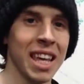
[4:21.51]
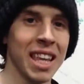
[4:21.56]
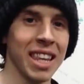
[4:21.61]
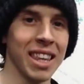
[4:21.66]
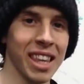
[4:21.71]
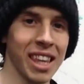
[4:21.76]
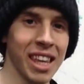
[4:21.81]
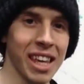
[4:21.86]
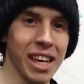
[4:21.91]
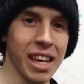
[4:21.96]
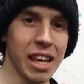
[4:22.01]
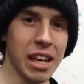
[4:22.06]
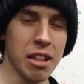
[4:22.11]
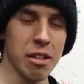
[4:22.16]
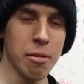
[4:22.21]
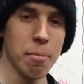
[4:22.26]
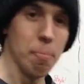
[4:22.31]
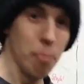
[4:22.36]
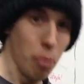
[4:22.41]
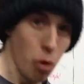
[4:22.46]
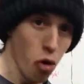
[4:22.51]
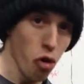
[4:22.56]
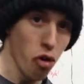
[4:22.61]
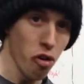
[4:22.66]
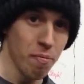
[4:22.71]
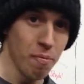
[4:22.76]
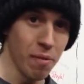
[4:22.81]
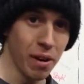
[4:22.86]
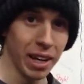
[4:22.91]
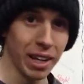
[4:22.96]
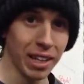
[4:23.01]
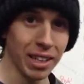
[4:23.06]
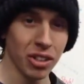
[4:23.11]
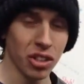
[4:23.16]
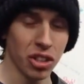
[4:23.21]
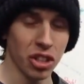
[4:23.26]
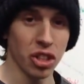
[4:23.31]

these movements,